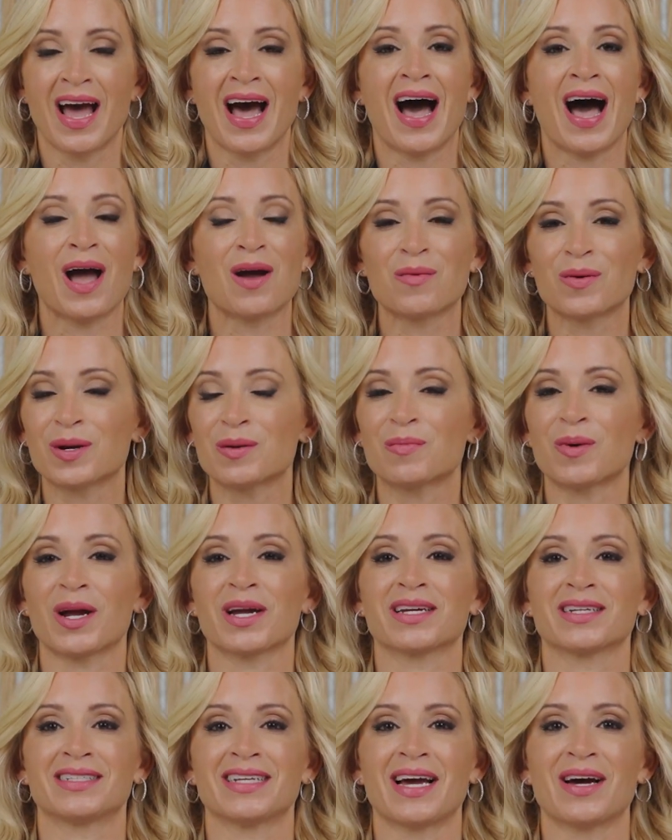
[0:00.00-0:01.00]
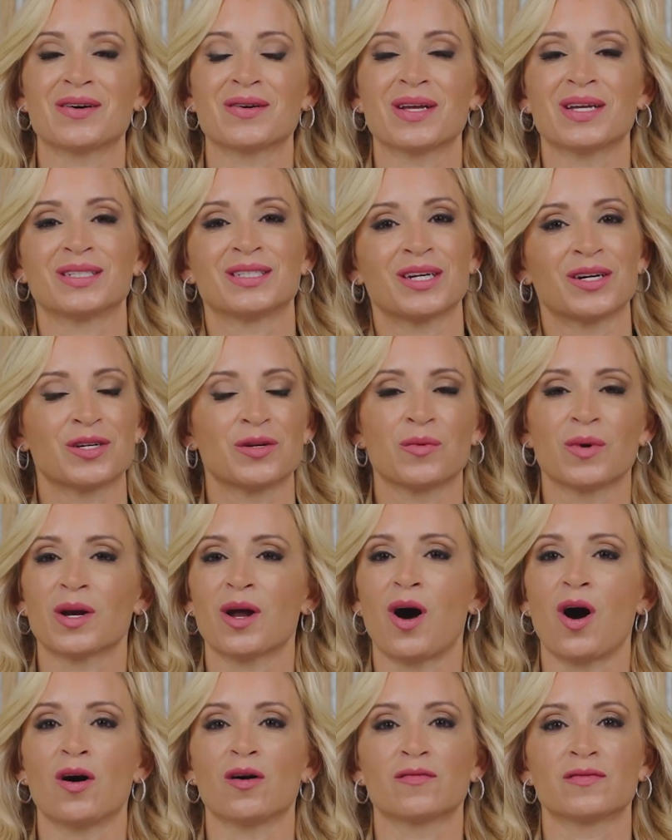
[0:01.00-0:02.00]
I want to break it down and tell you what
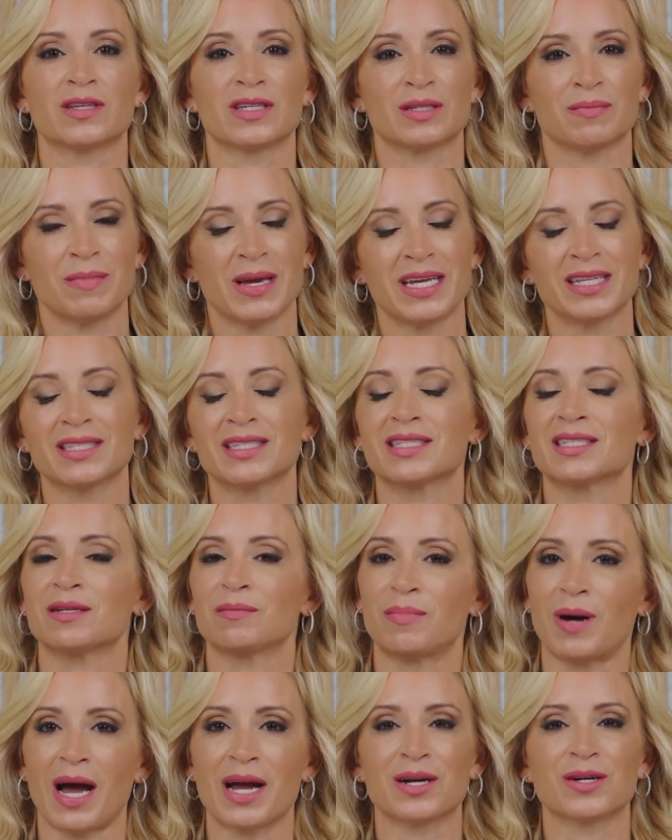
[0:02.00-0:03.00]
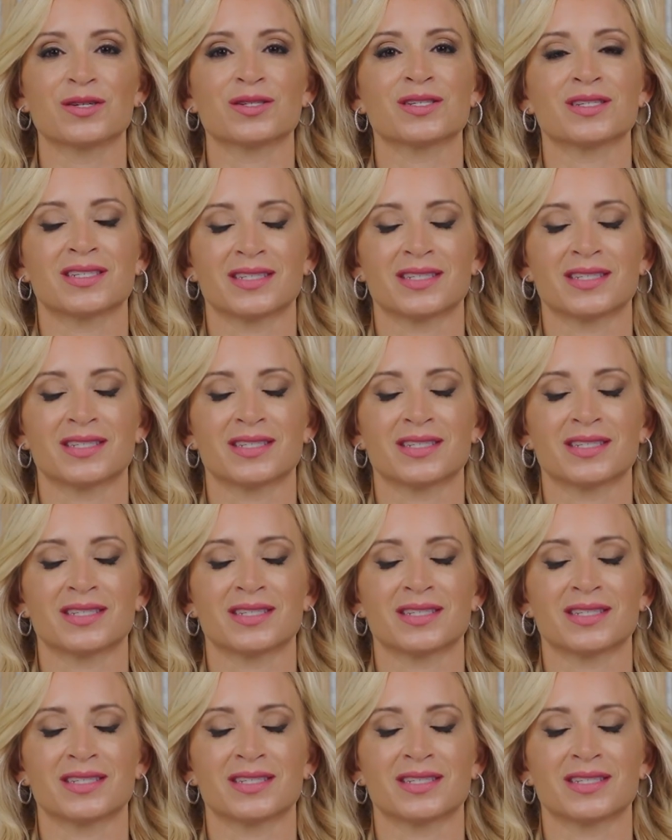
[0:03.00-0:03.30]
all of this means to buyers,